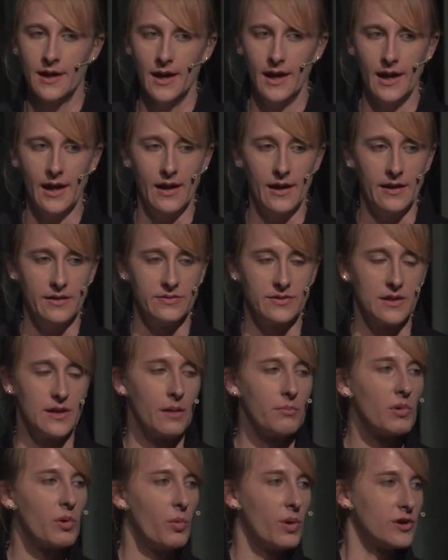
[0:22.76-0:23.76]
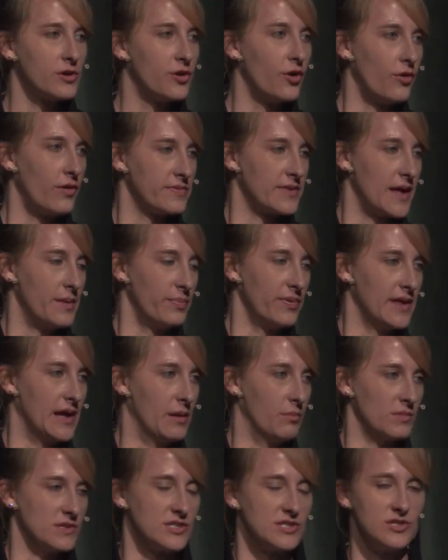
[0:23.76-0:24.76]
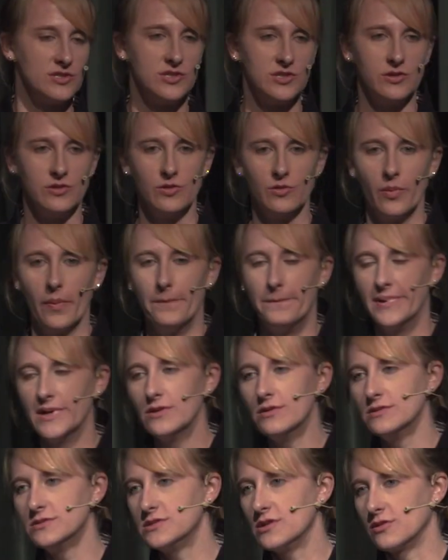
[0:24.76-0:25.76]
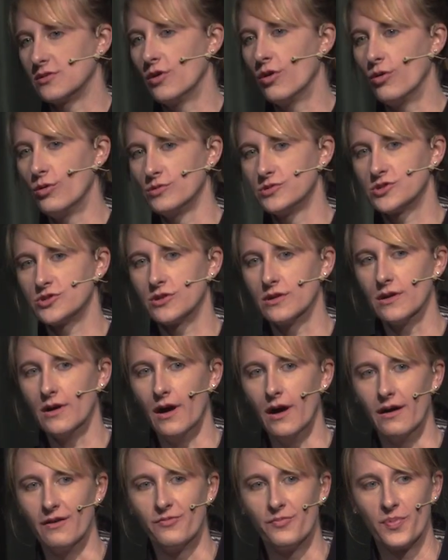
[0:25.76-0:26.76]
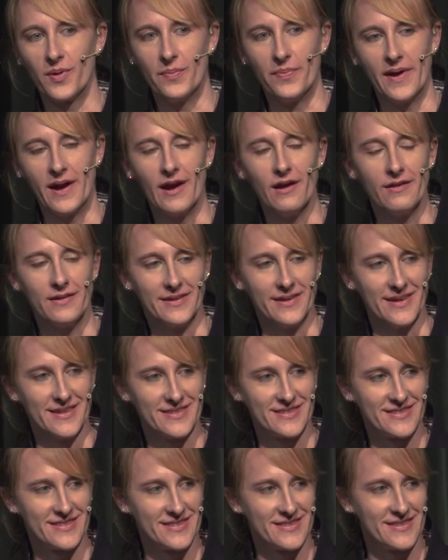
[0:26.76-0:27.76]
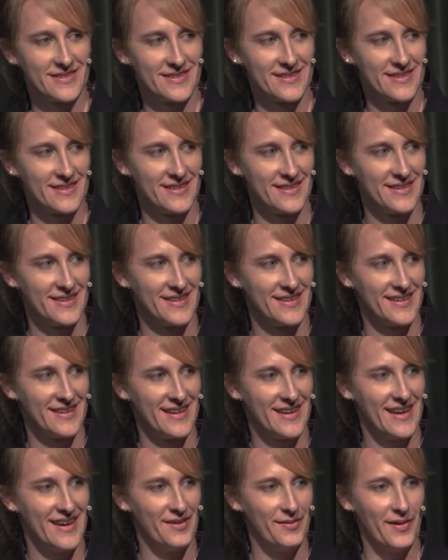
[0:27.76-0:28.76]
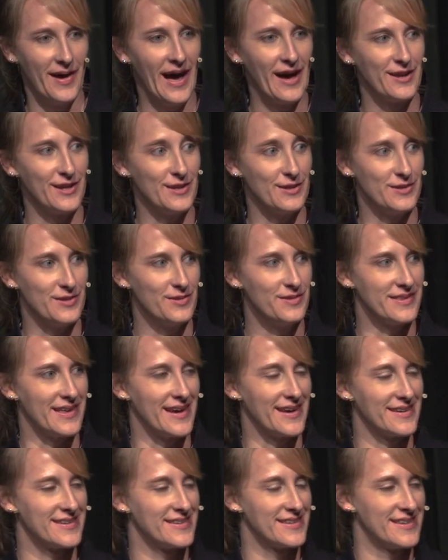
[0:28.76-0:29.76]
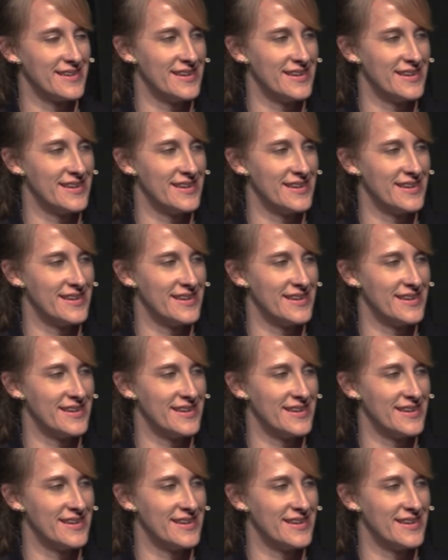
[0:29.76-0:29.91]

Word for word: And the number one goal in that plan was to build a culture of preparedness. Well, how do you do that?